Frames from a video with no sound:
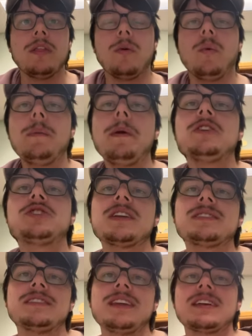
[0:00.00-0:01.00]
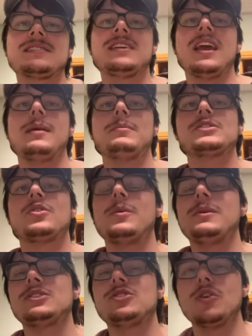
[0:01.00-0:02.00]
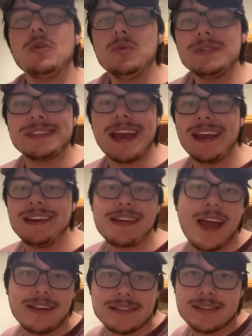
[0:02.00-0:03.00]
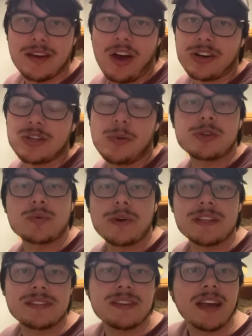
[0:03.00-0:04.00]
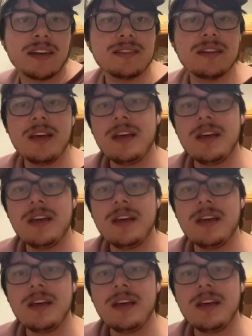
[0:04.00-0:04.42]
The Winnipeg Jets' next game is going to be Tuesday night, October 22nd,